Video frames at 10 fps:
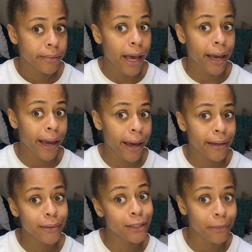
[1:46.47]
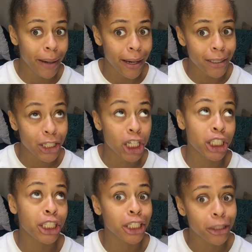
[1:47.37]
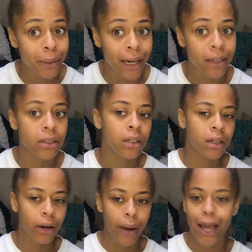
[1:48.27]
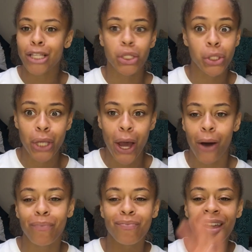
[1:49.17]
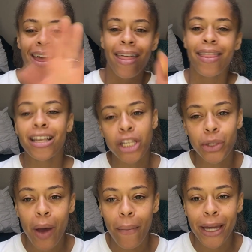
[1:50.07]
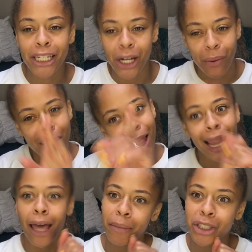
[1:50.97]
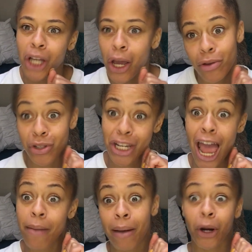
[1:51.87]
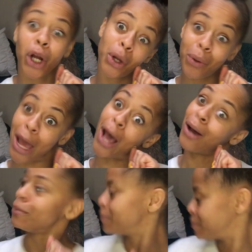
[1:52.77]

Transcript: Okay? Too much. Too much. Alright, so this is what we do. Let me show you. Step number uno.